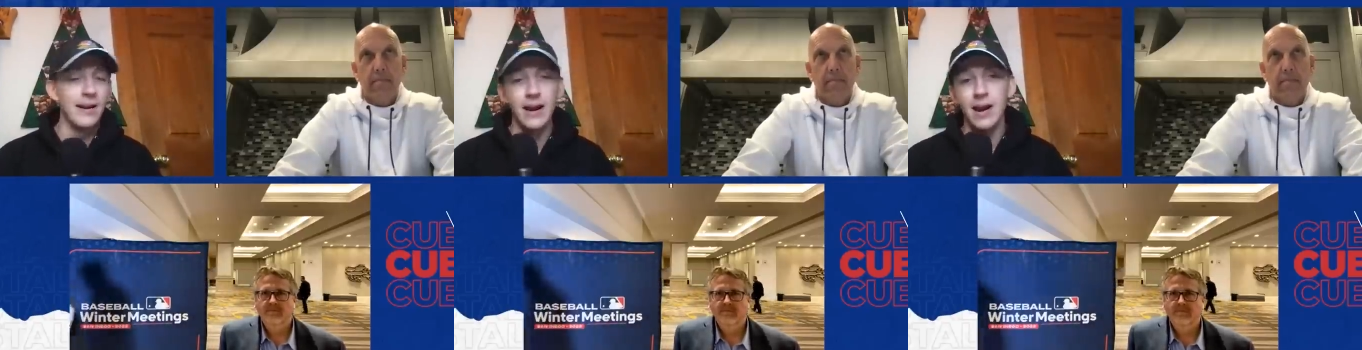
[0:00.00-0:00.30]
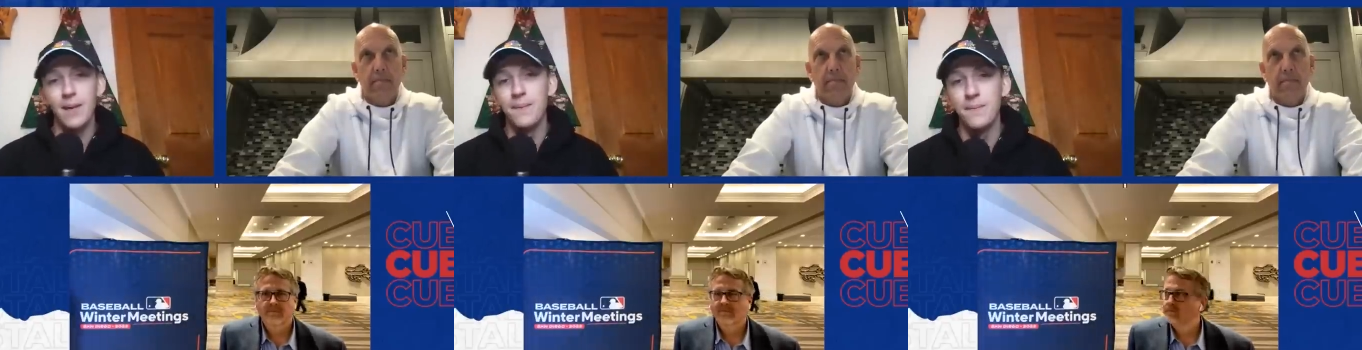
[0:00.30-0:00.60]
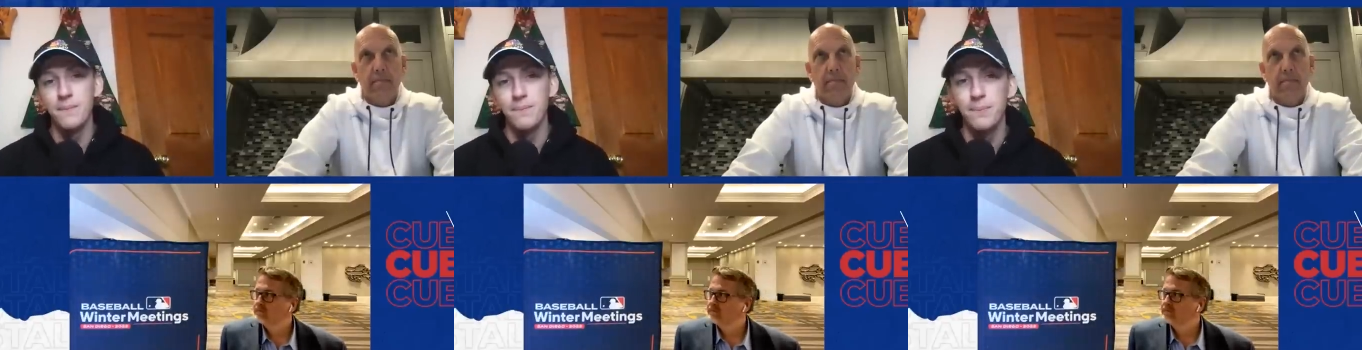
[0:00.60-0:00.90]
Speaker 1: Um,
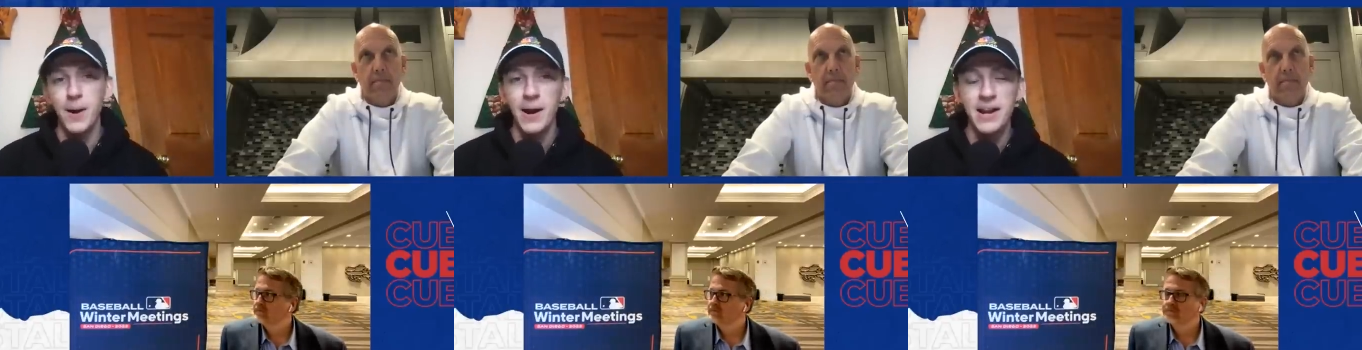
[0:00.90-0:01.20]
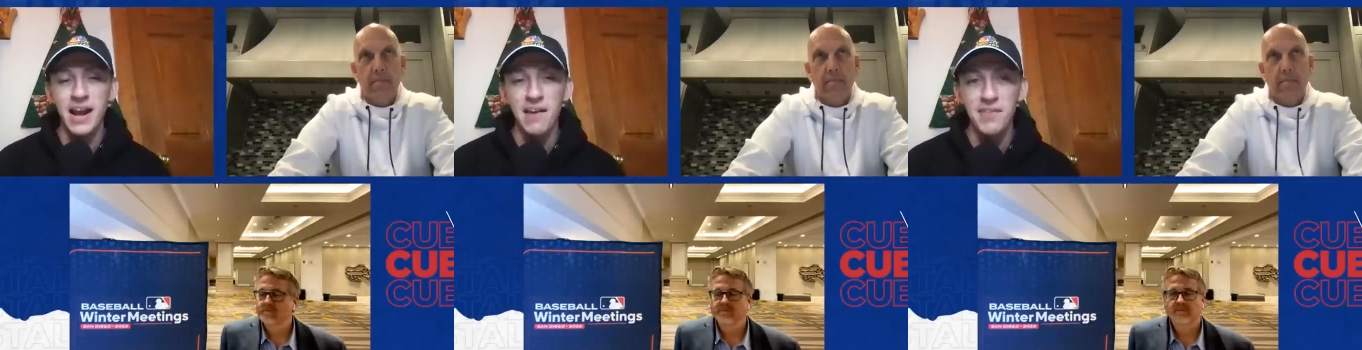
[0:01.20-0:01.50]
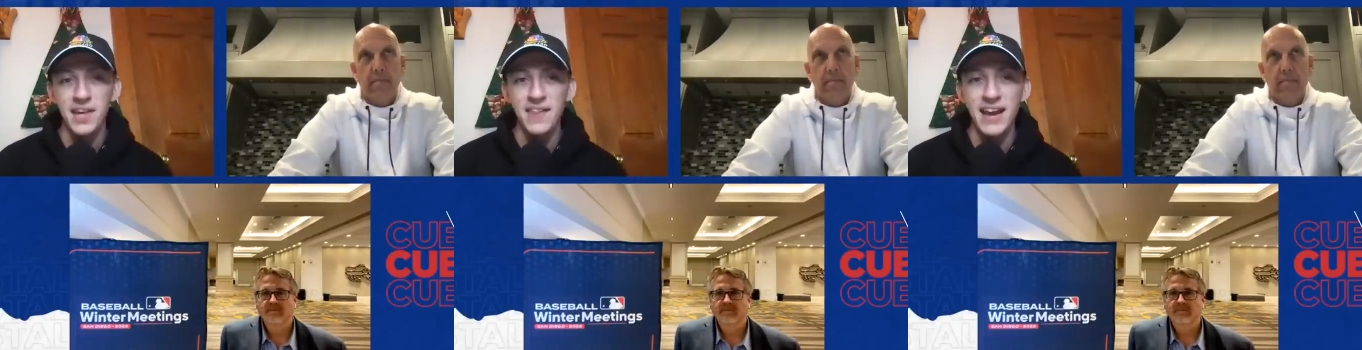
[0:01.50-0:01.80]
But I
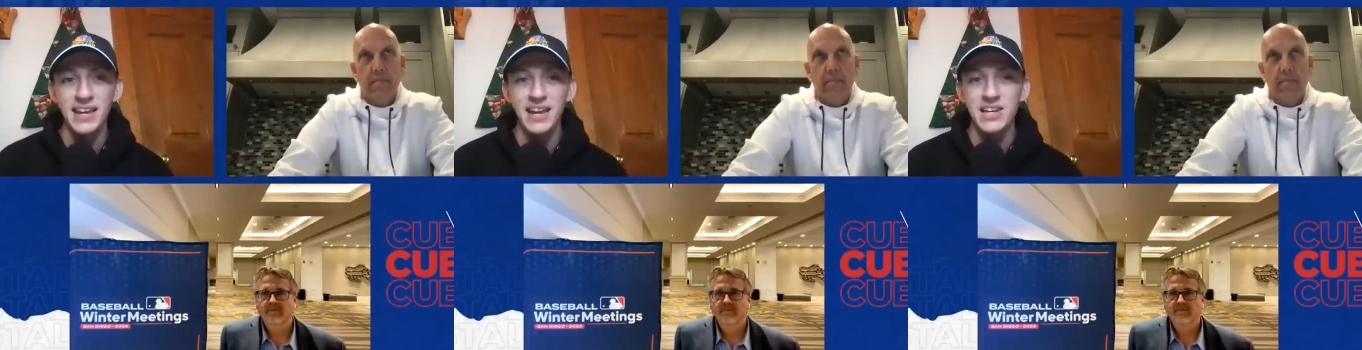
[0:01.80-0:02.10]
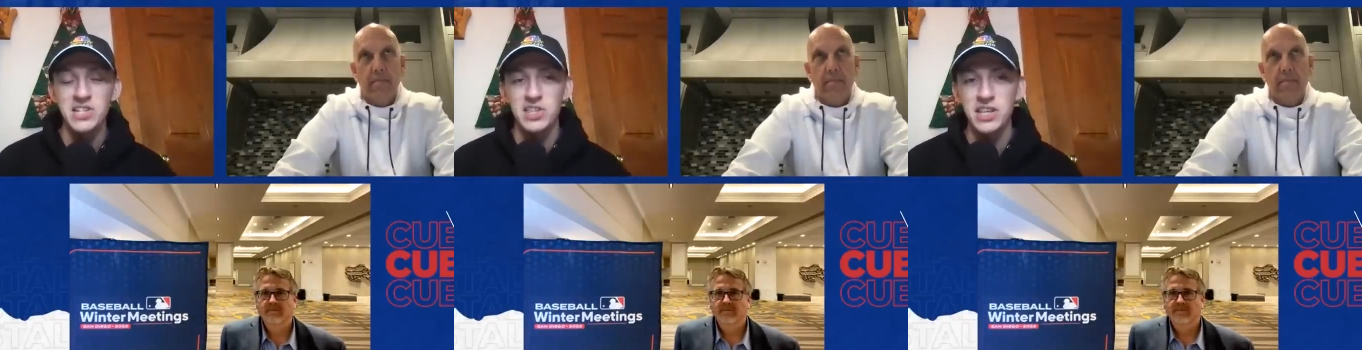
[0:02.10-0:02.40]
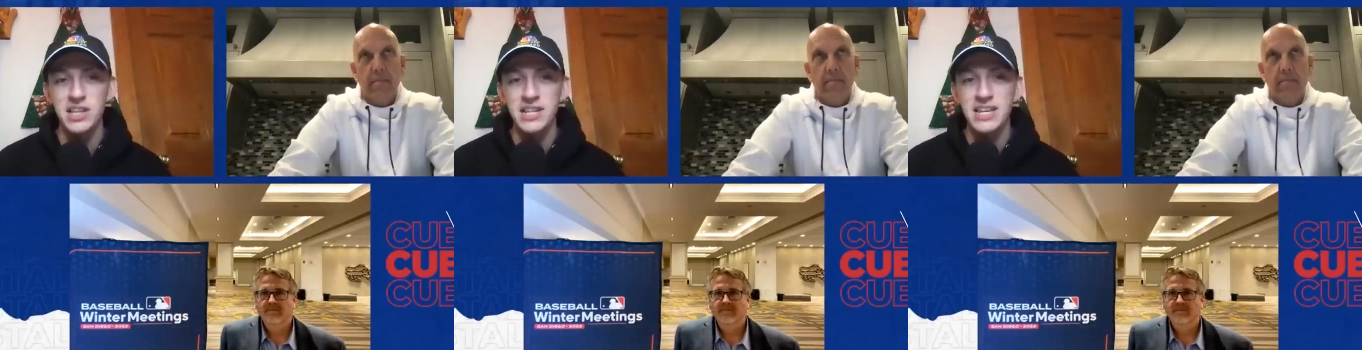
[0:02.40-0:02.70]
think in that case,
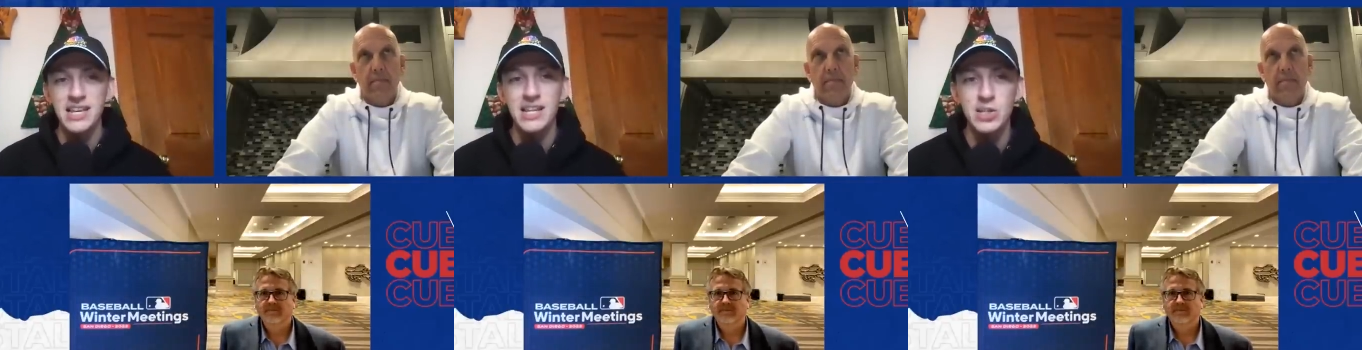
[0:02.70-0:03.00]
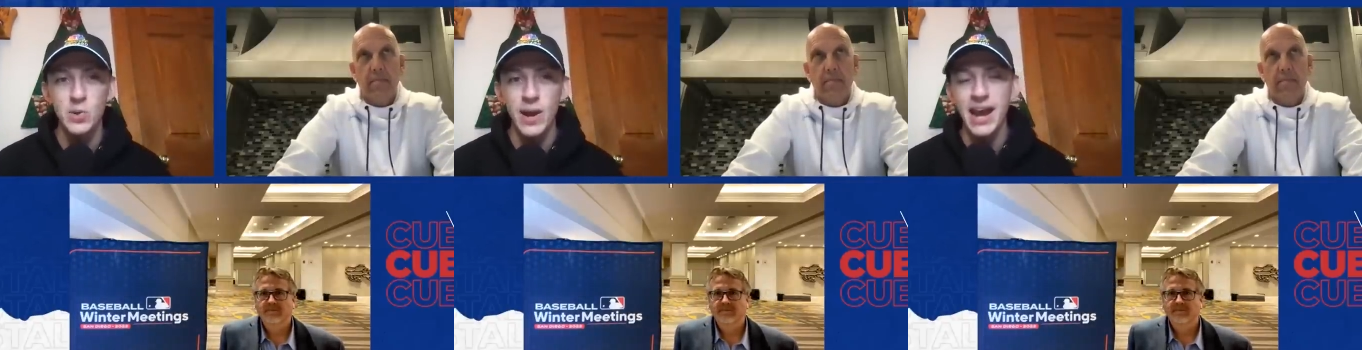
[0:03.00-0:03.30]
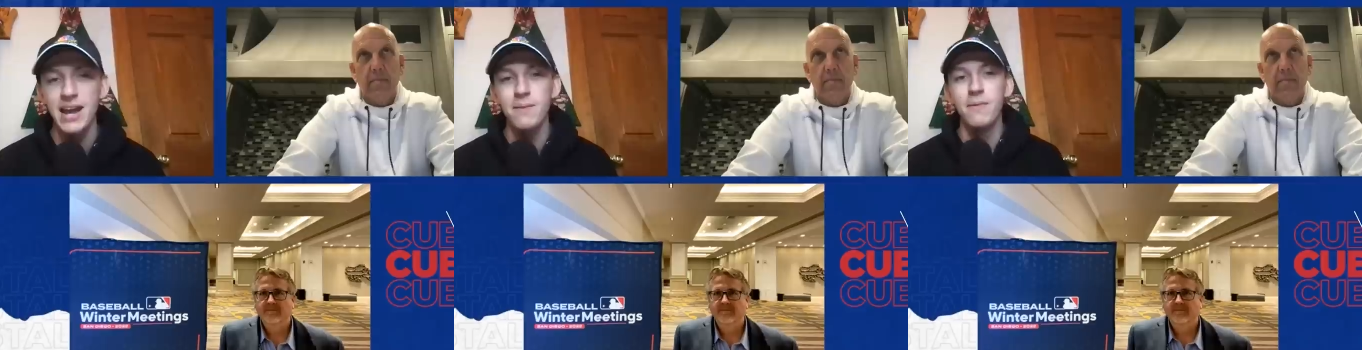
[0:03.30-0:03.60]
the need to
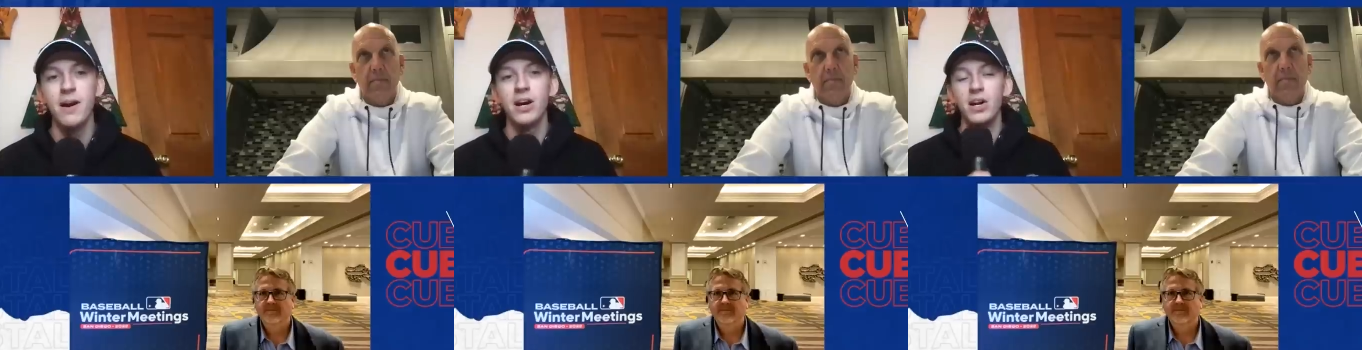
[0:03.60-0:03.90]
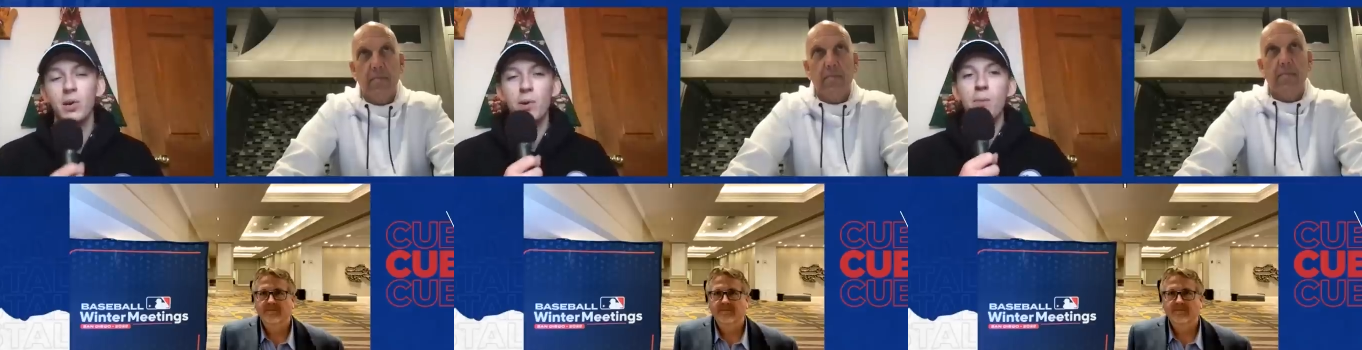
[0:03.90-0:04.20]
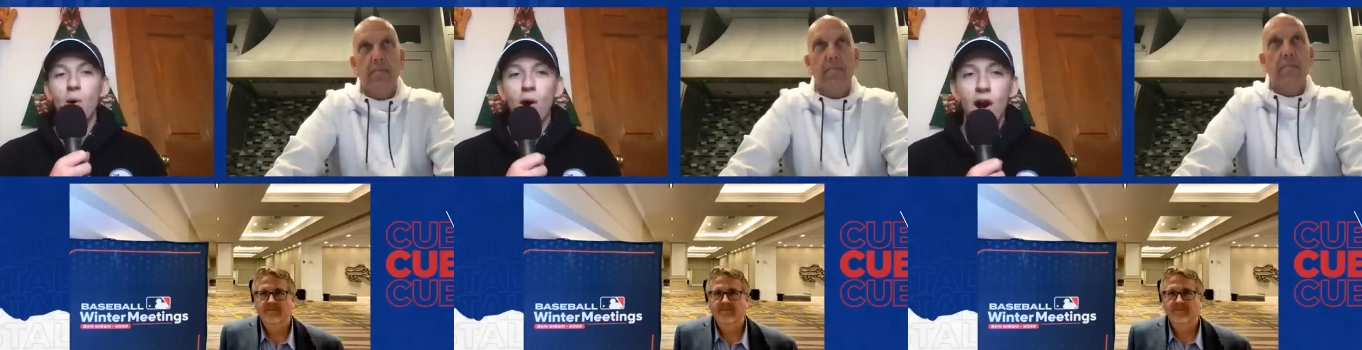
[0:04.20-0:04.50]
add a little bit
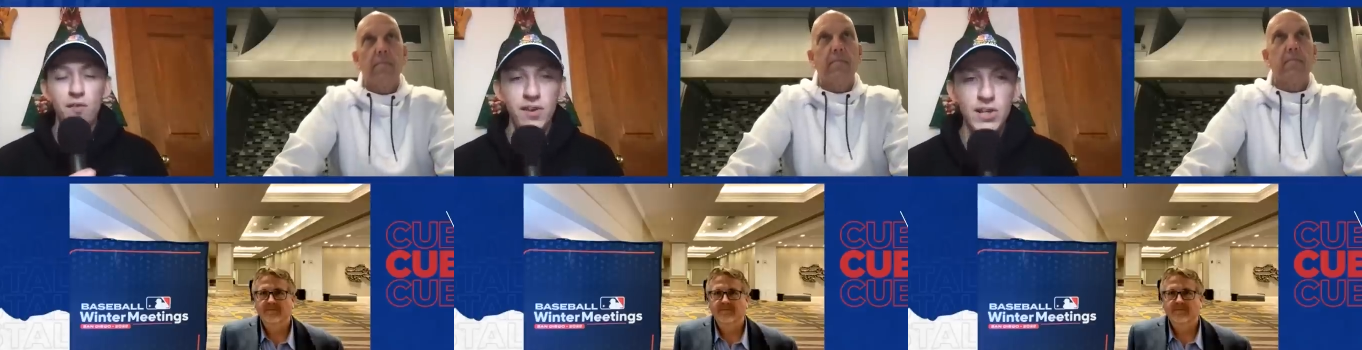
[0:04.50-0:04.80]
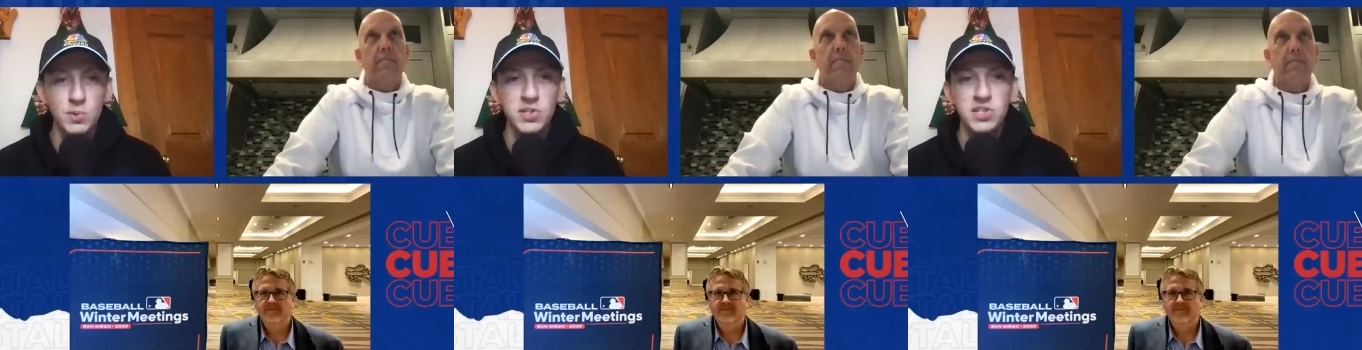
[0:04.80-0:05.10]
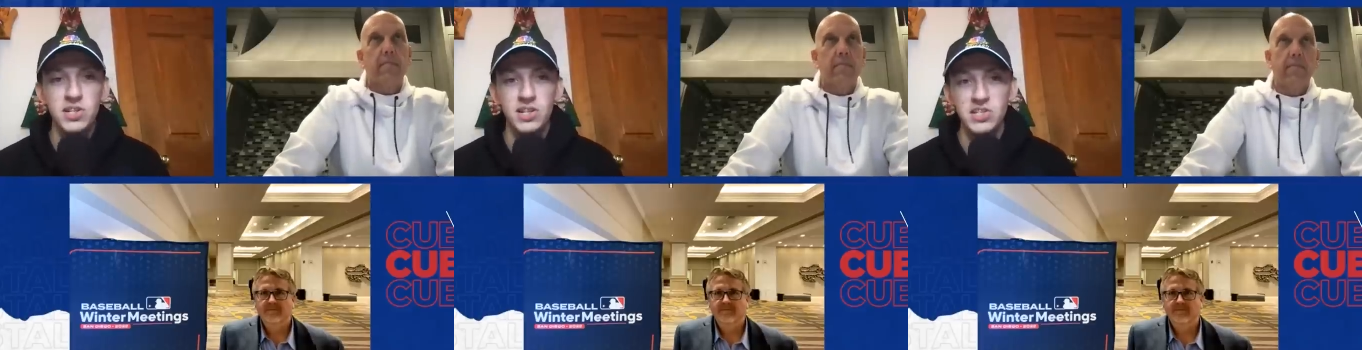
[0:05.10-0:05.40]
more offense would
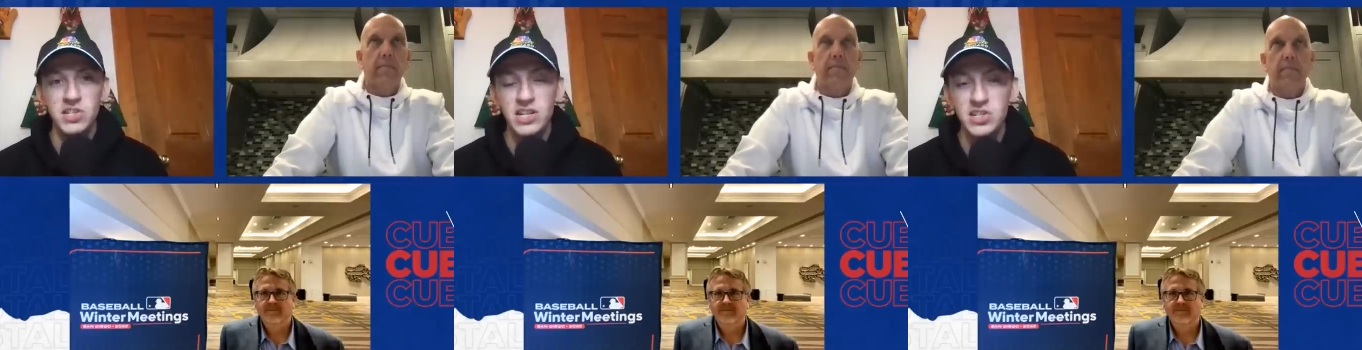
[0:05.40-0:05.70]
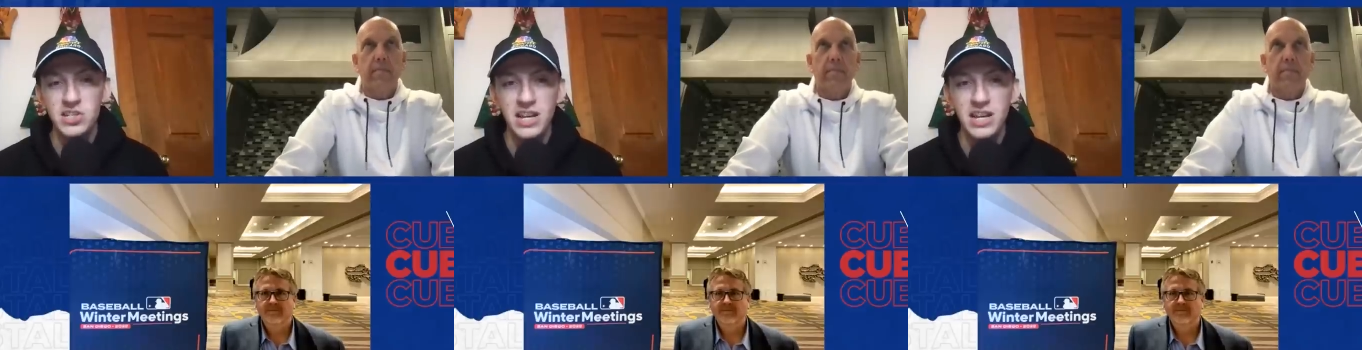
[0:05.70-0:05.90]
still exist.